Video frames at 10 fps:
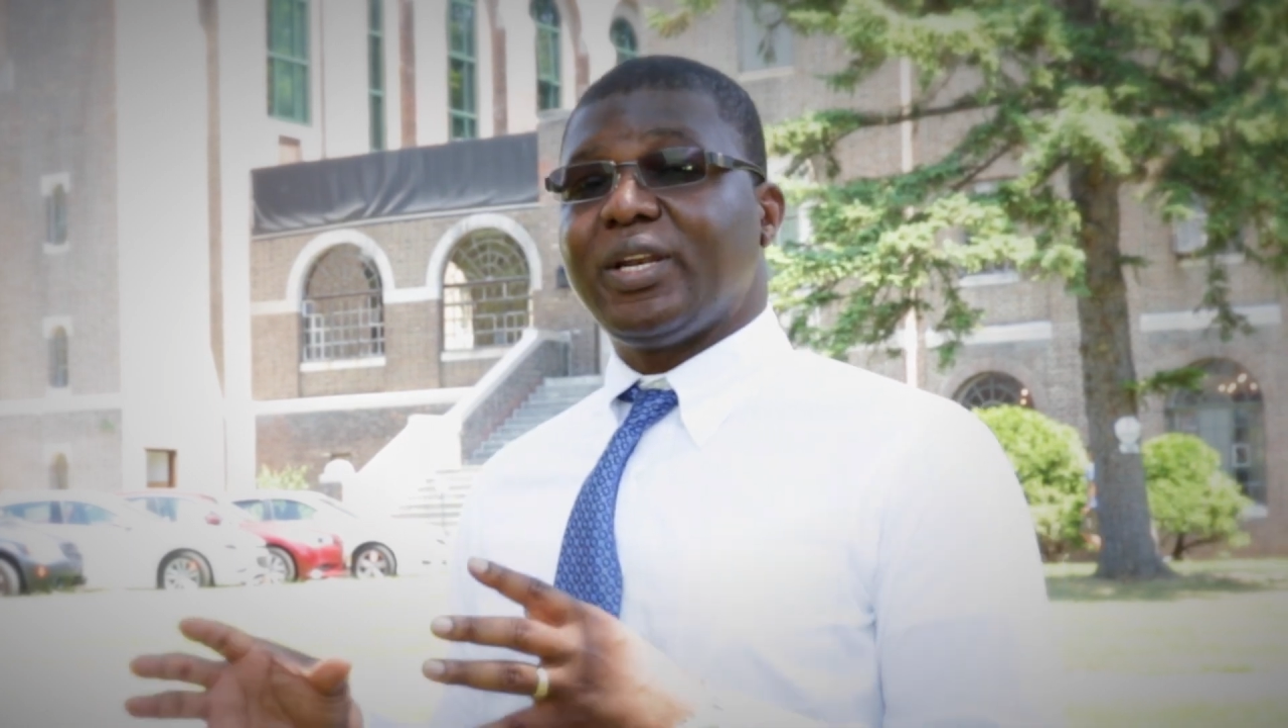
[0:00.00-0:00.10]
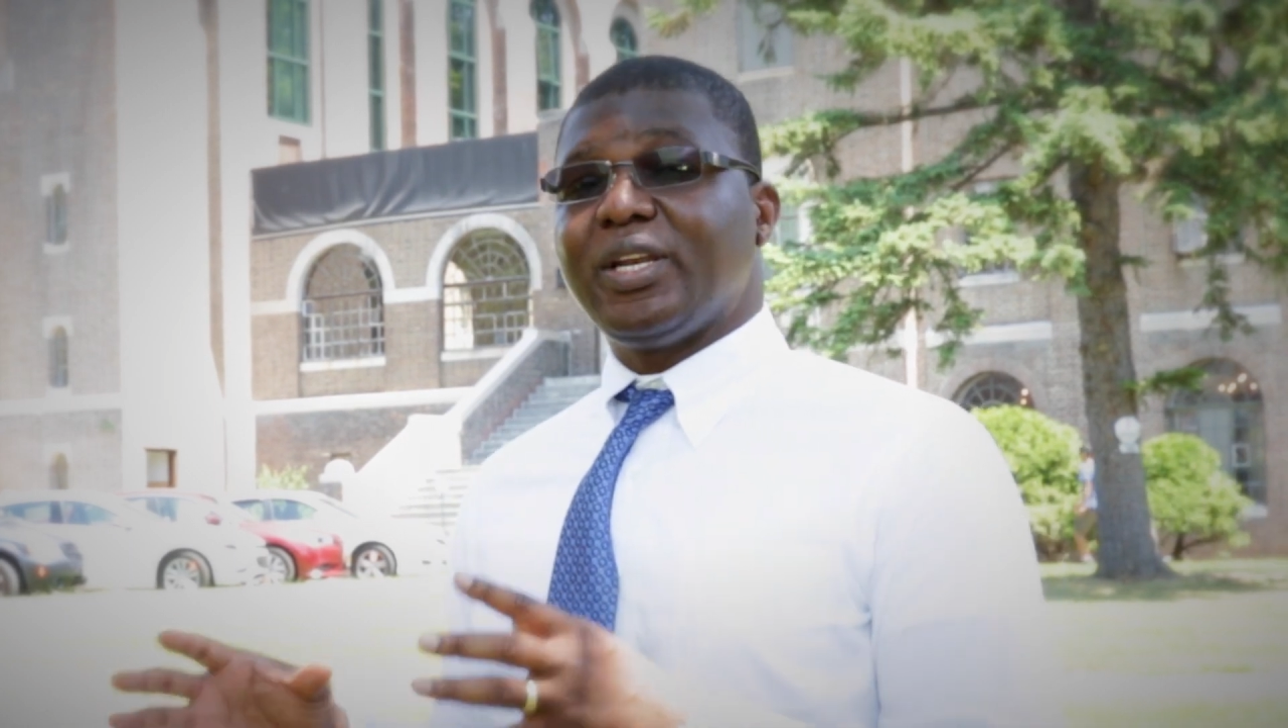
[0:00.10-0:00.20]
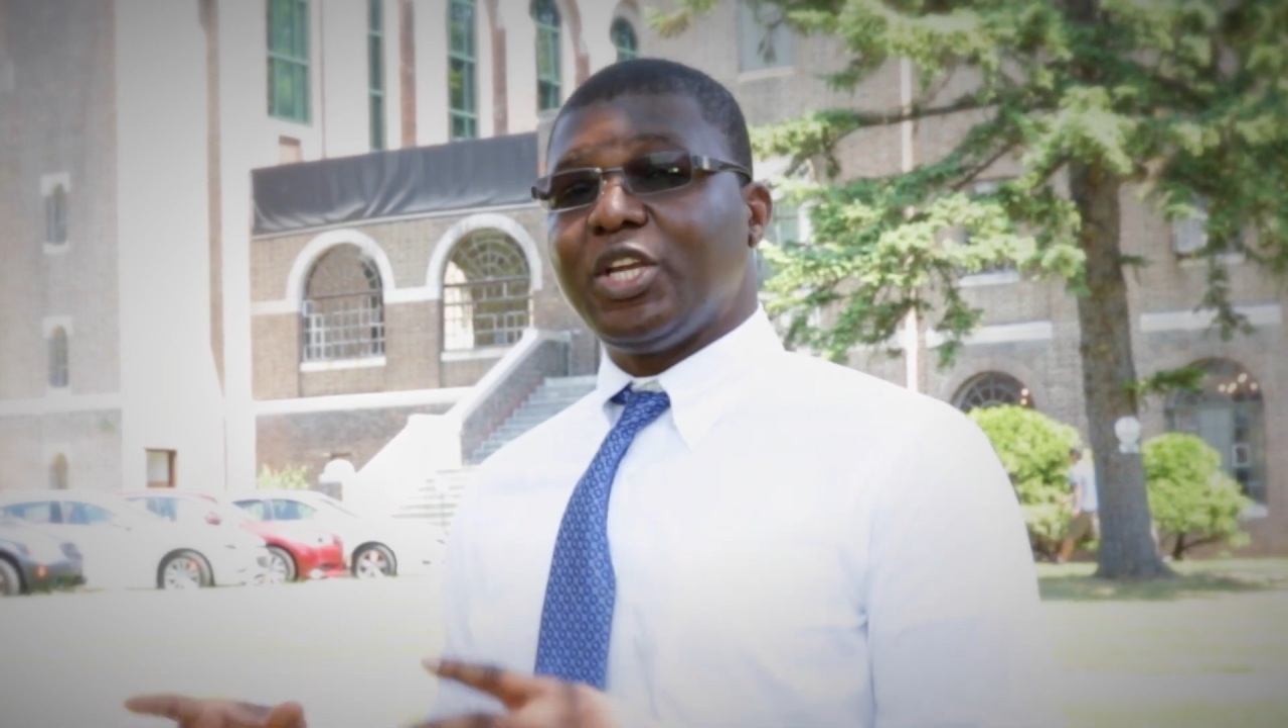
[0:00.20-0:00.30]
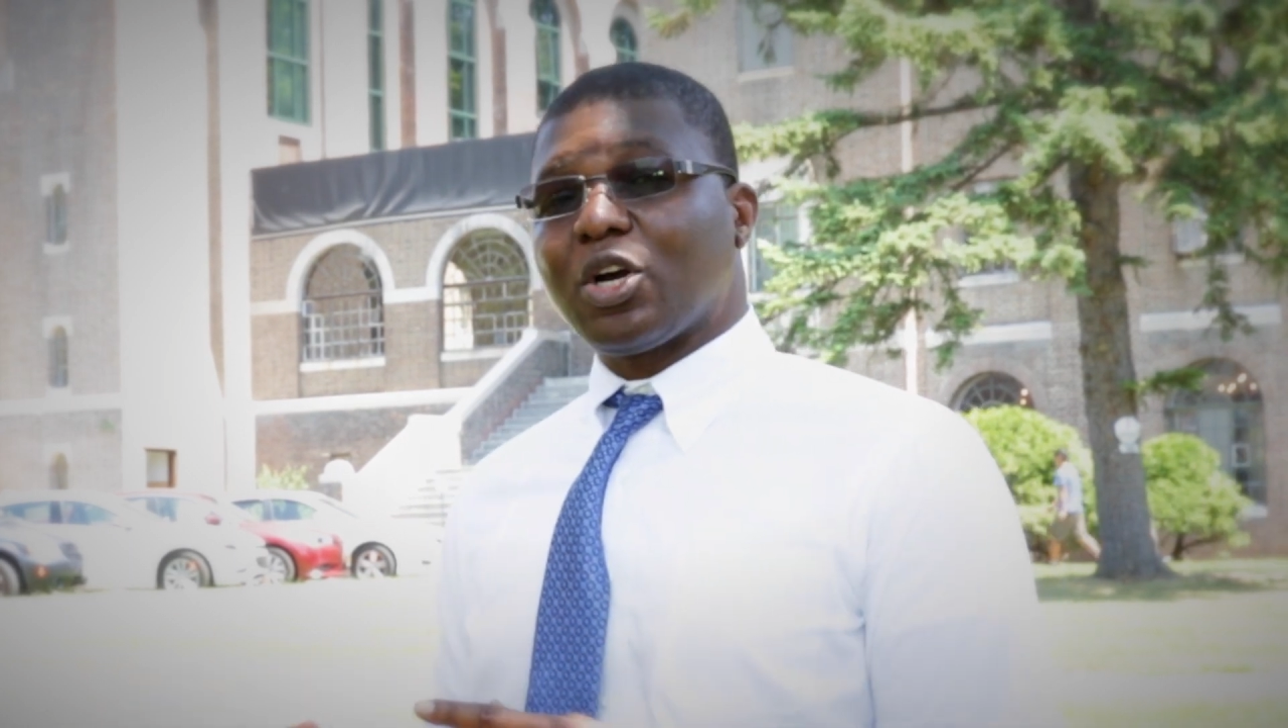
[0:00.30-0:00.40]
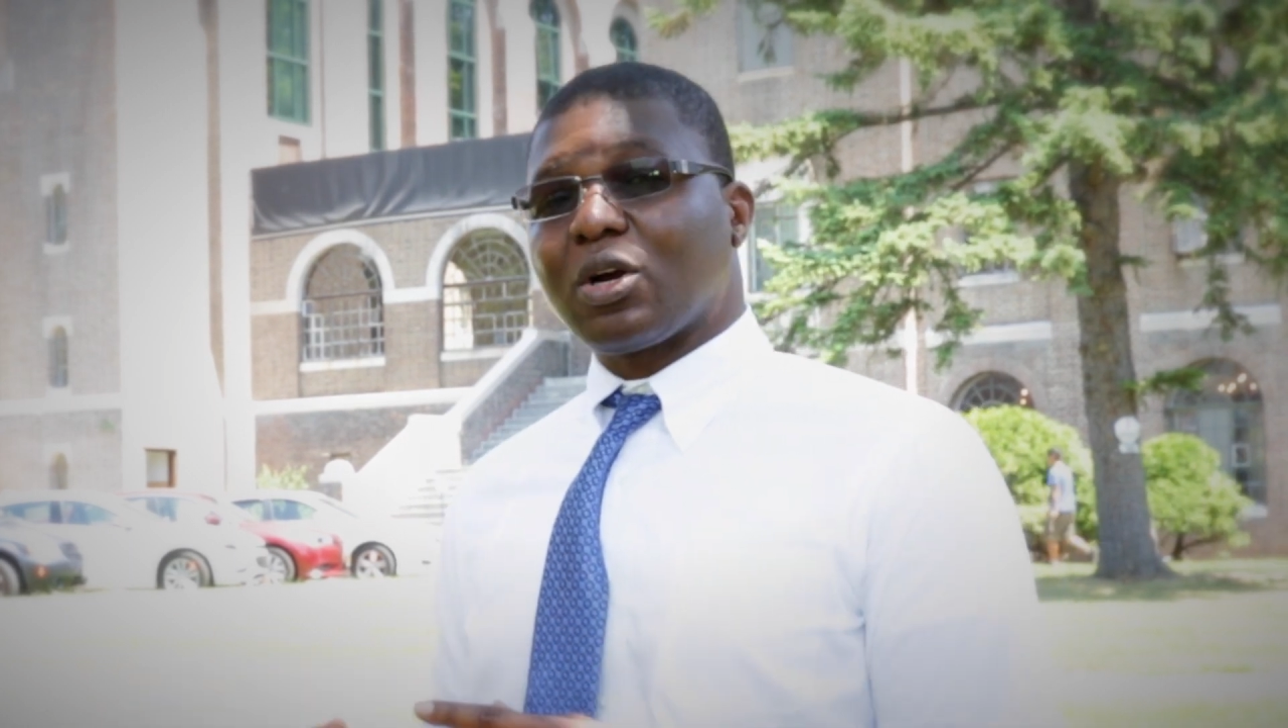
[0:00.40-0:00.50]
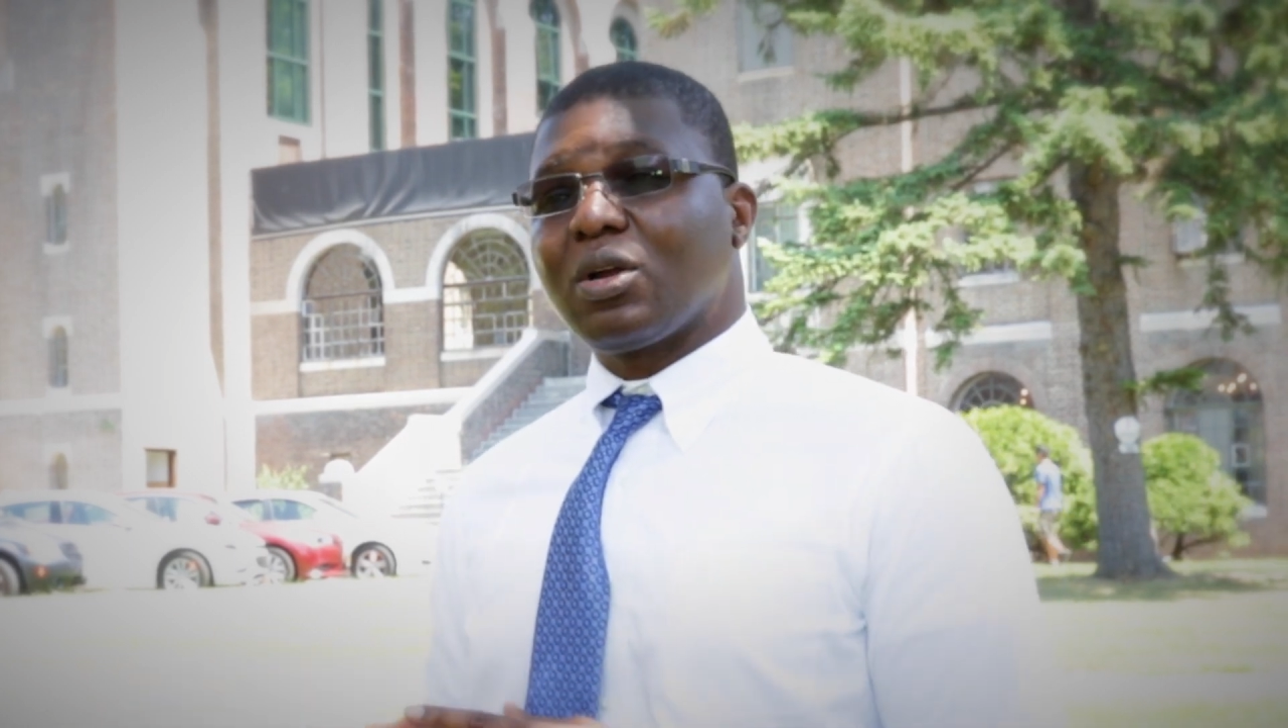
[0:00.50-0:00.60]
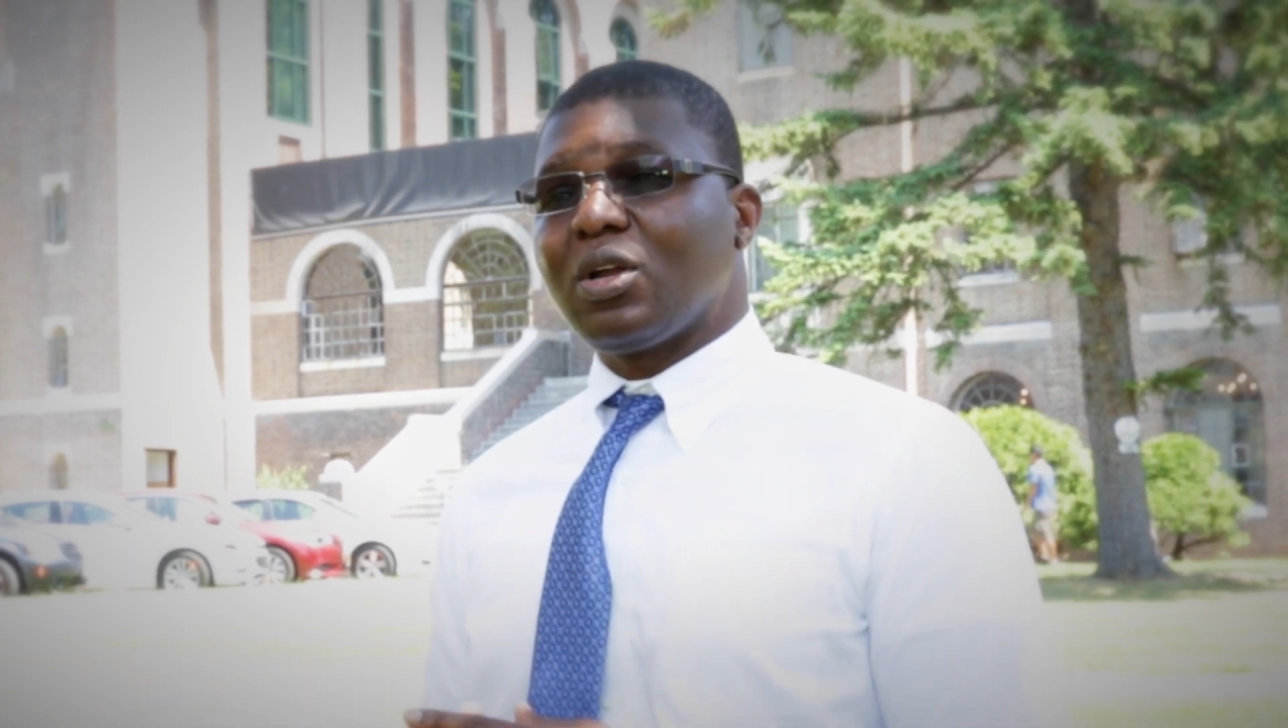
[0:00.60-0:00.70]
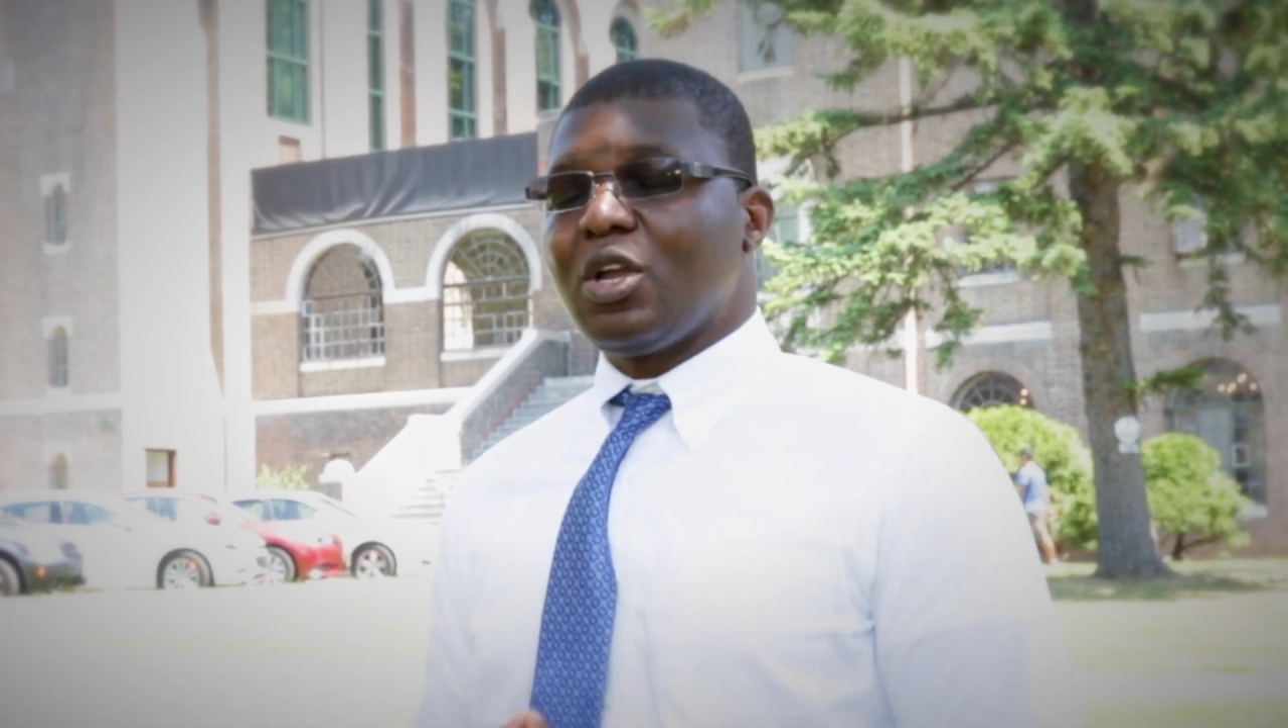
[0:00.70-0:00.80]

in New York